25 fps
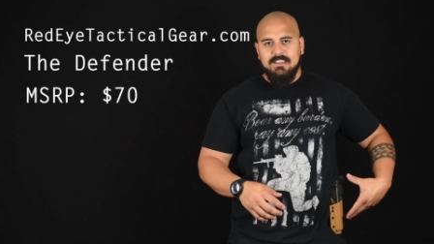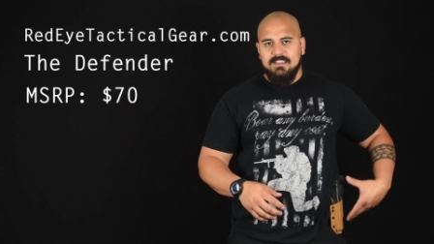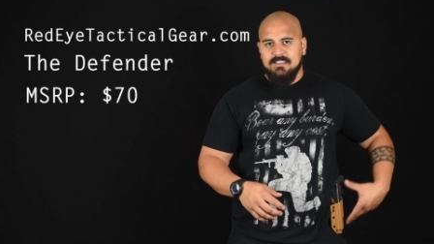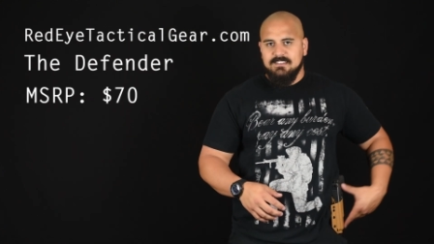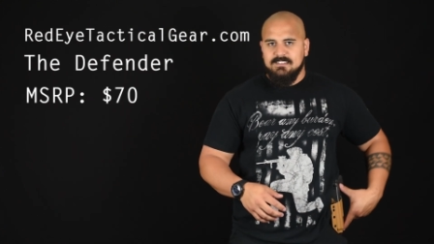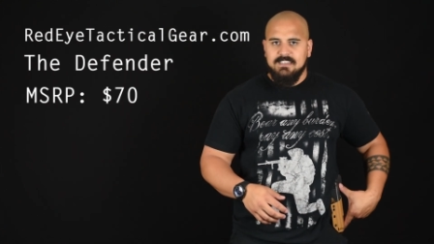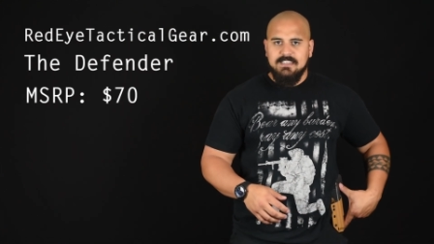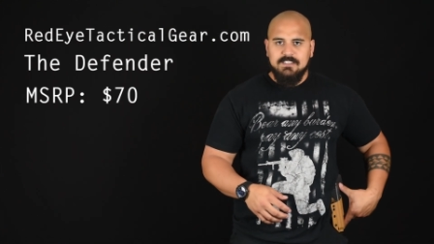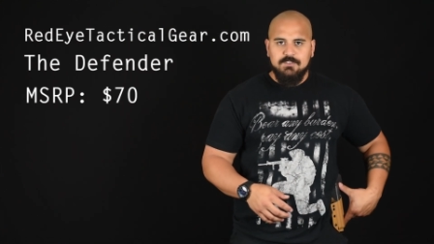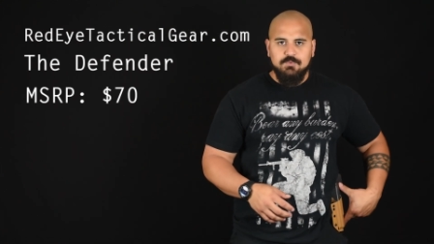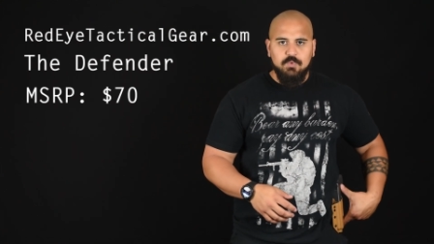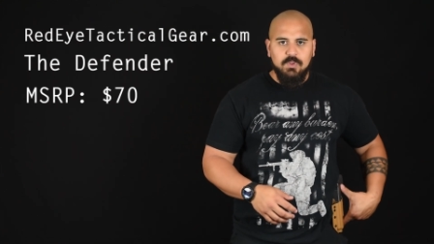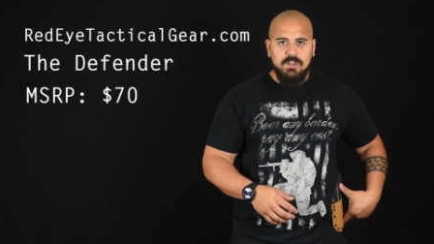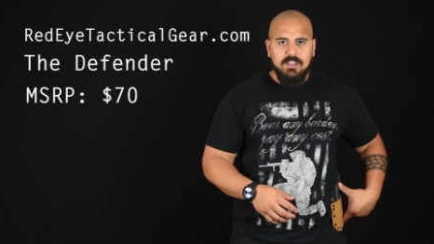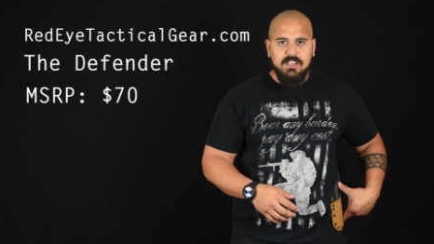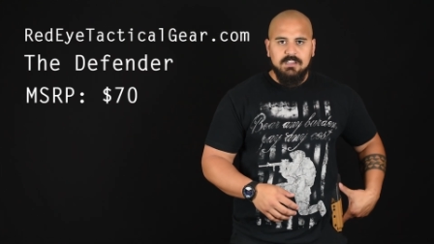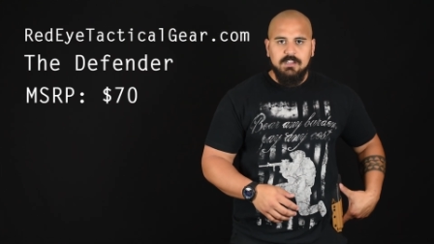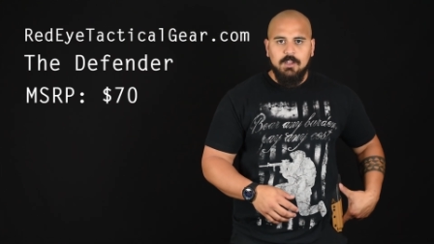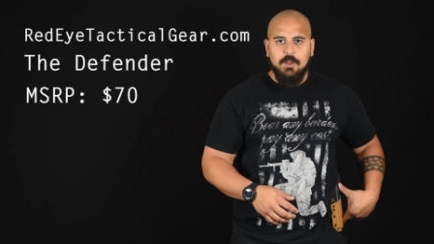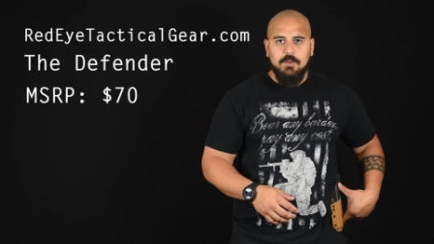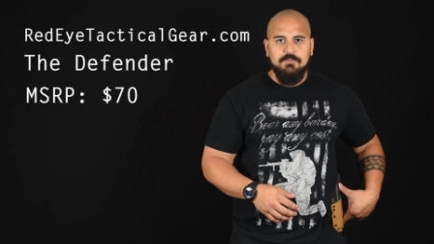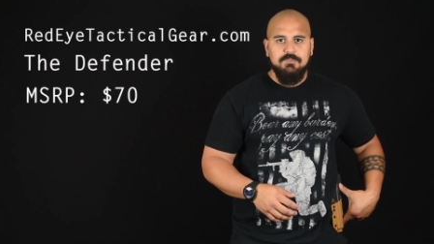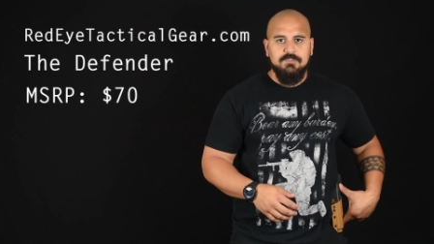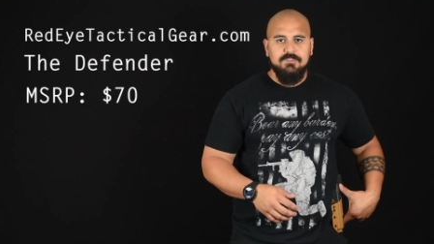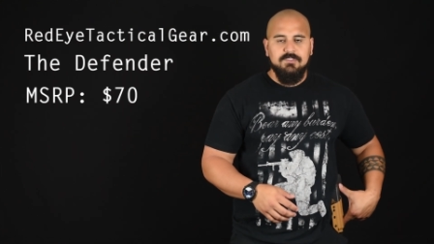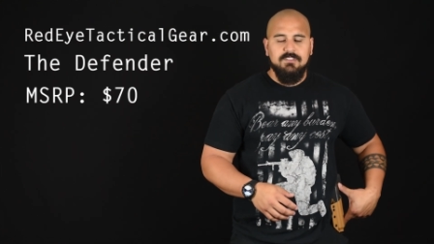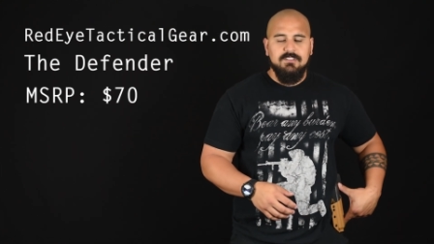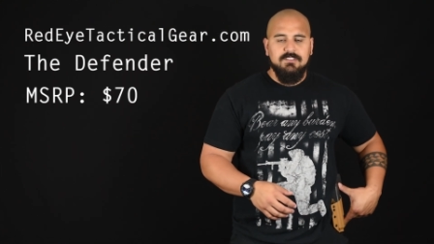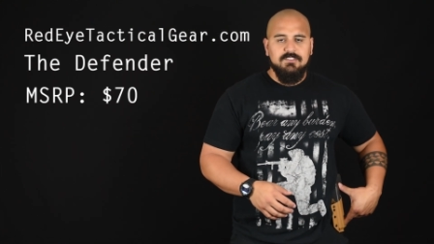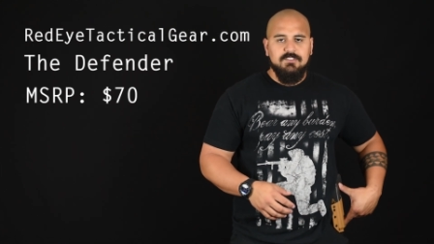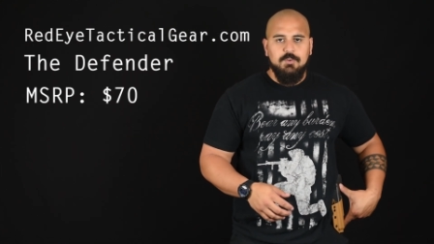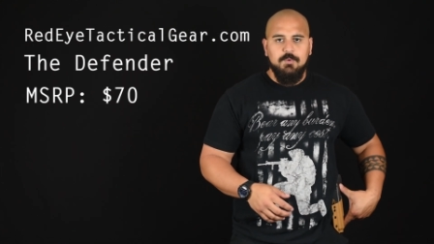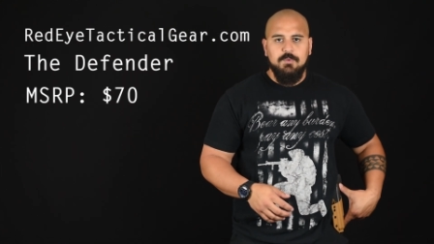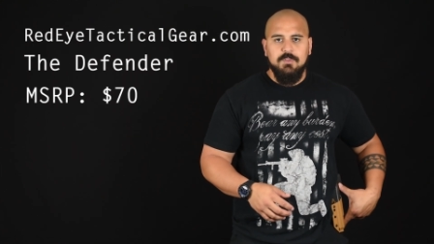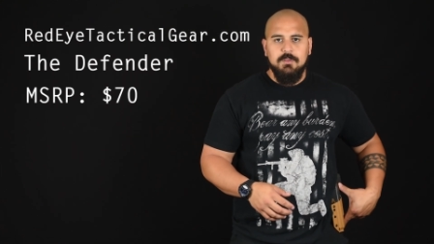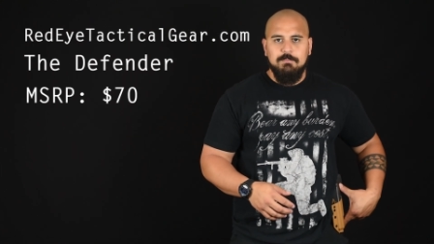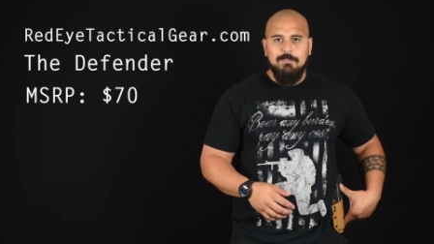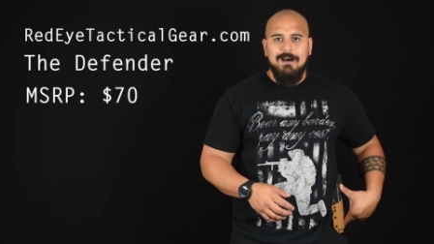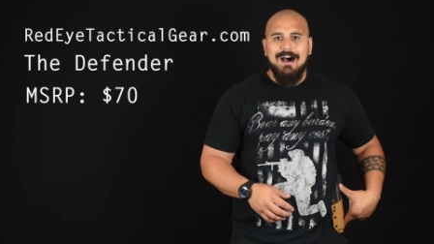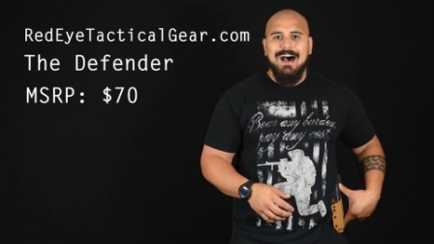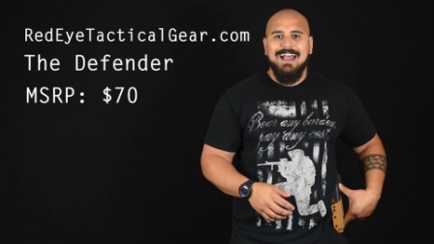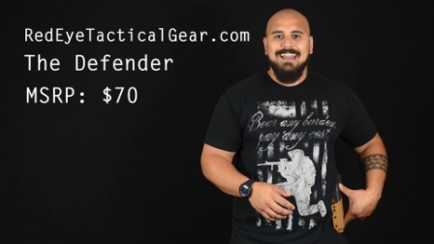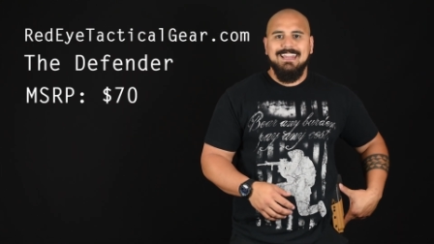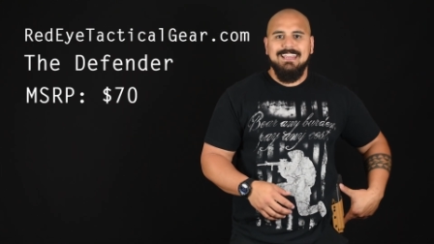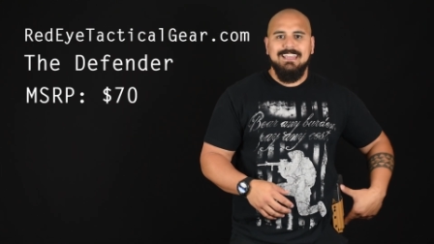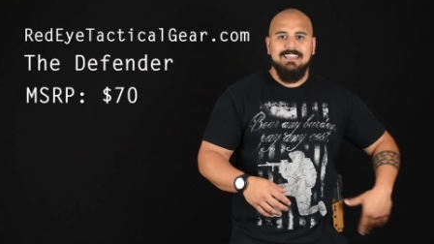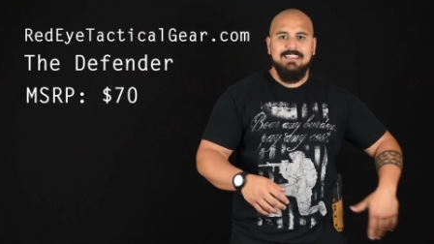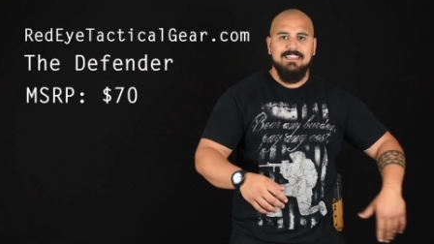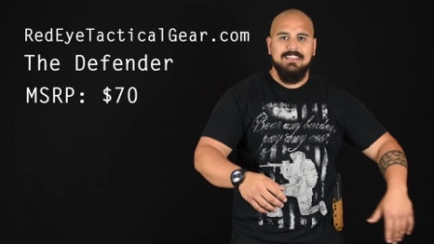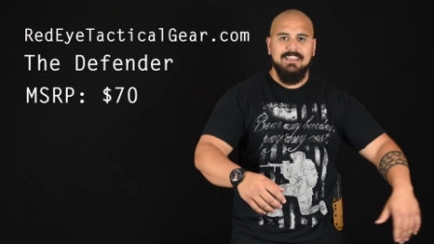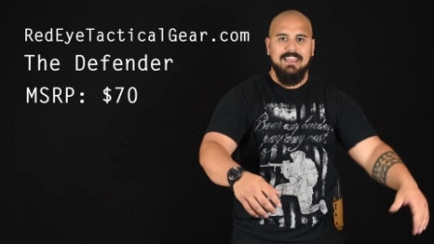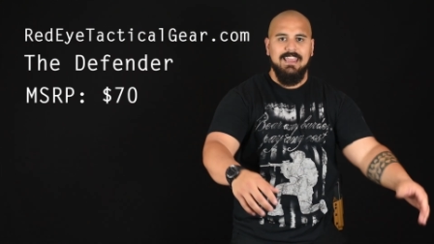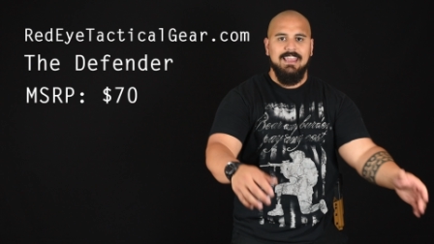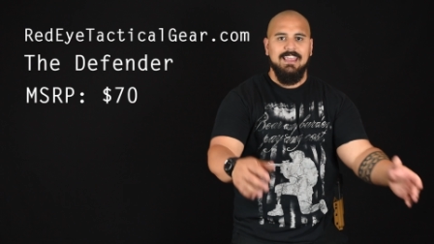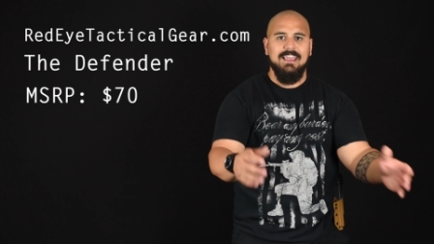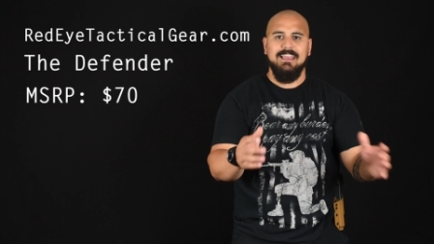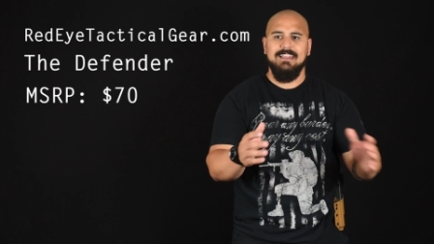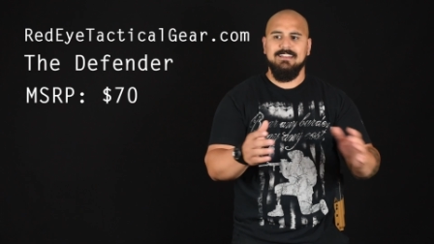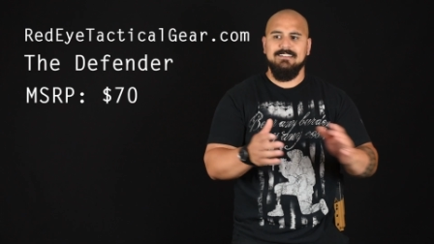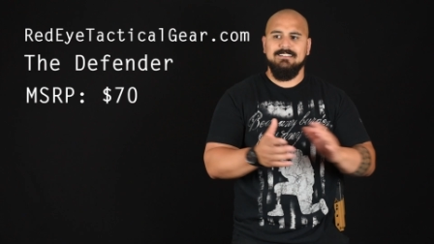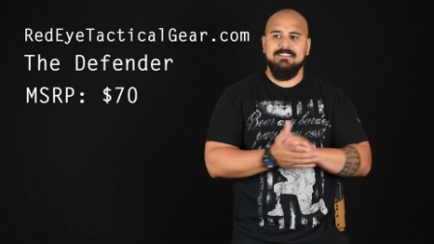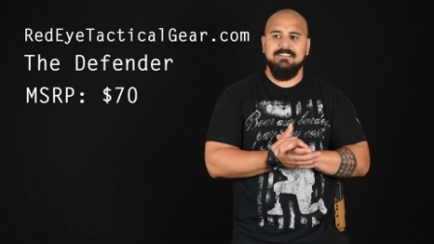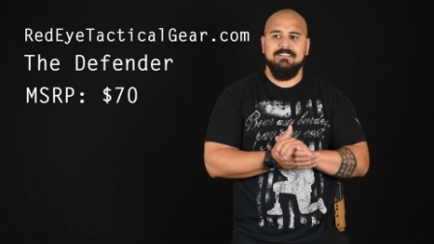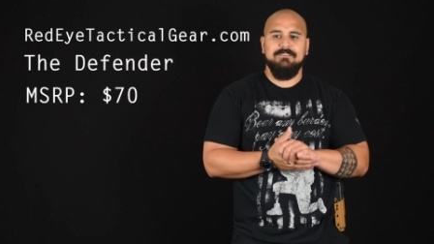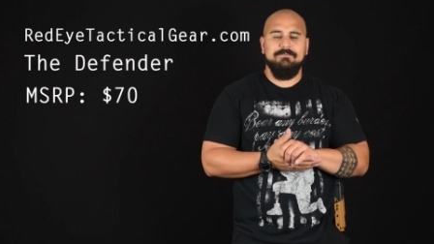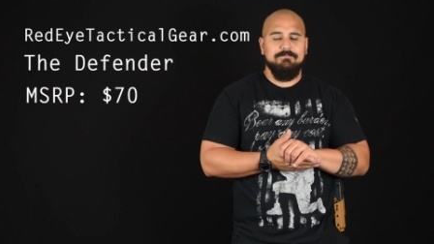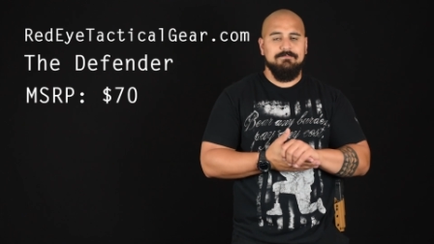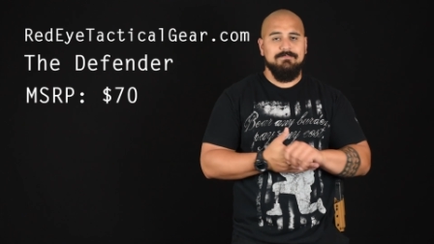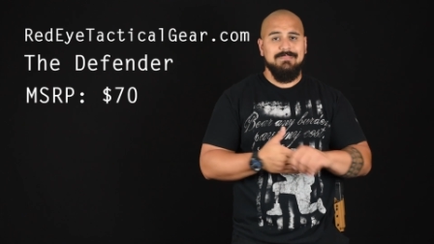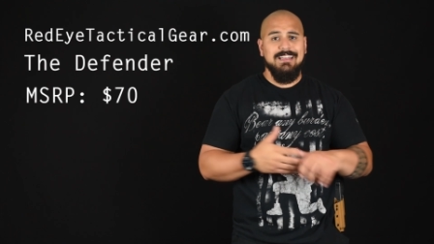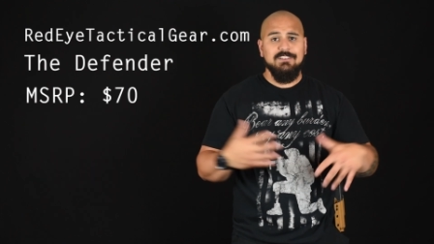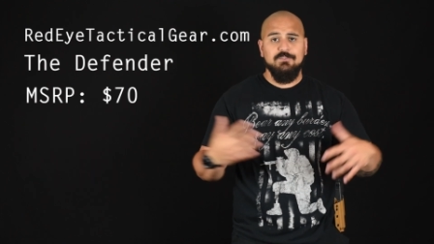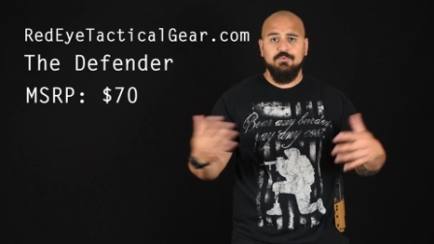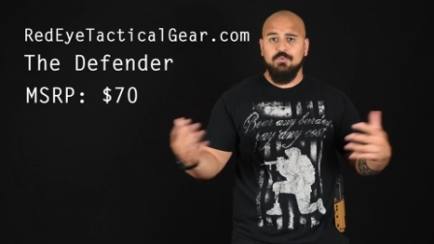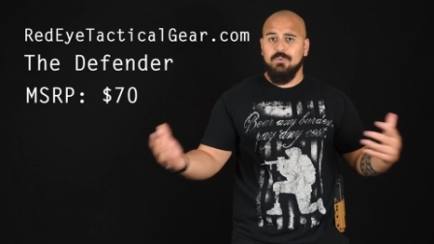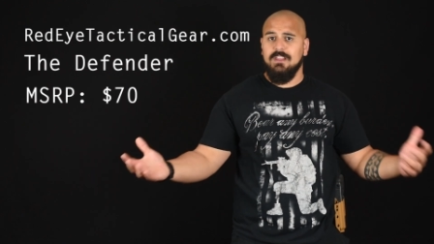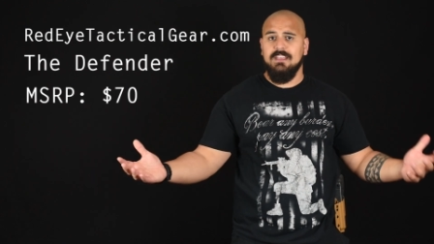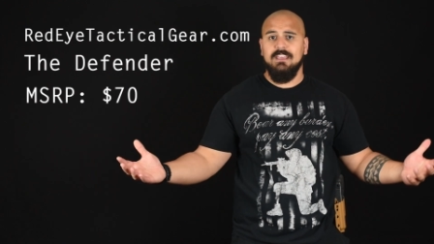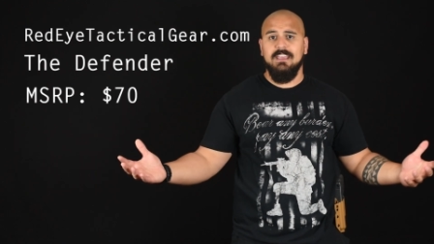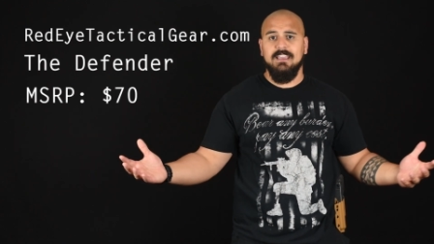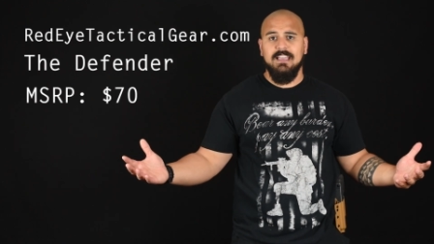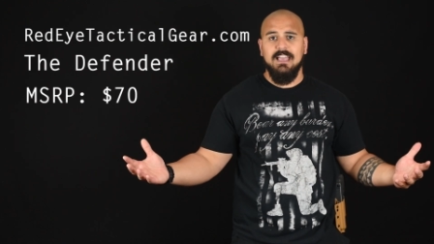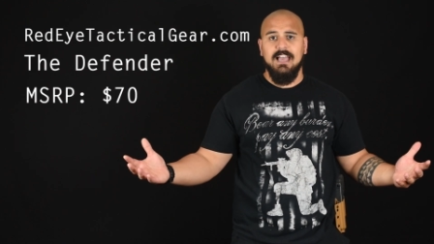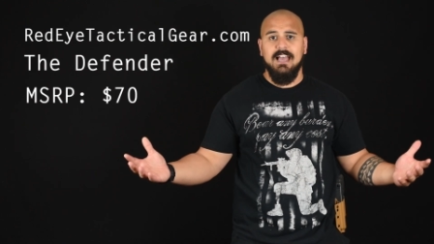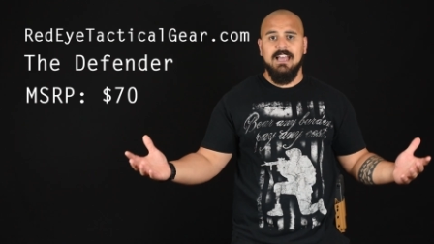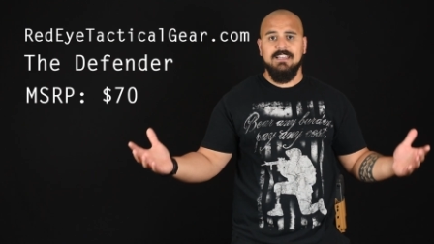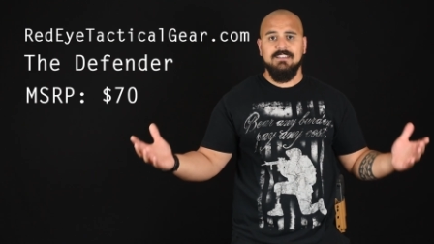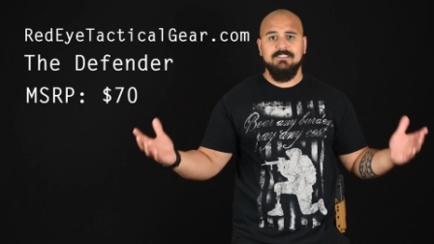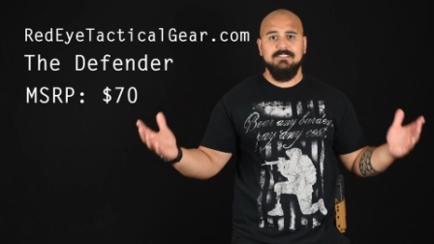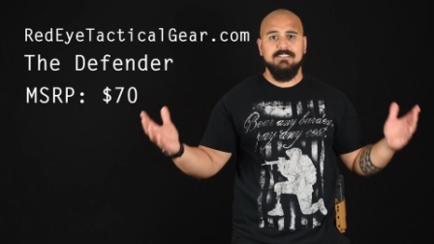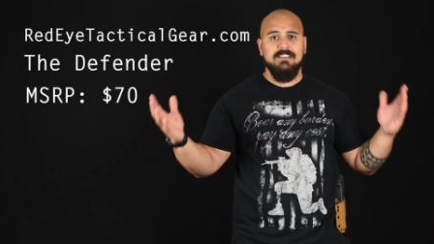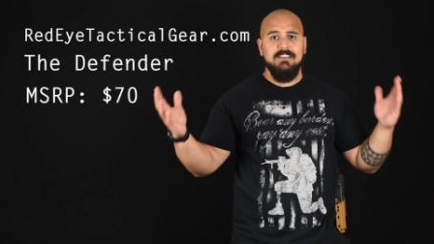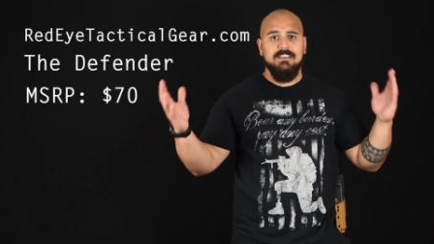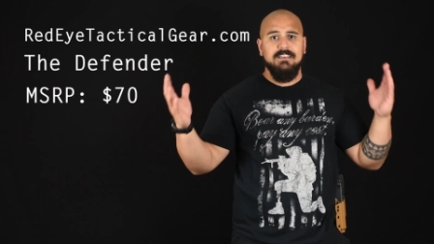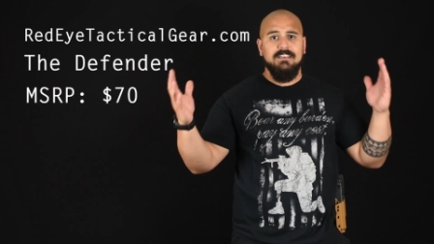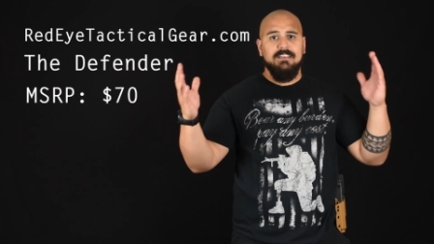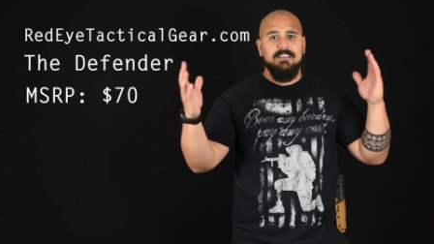Sits really close to the body, and that's really it, guys.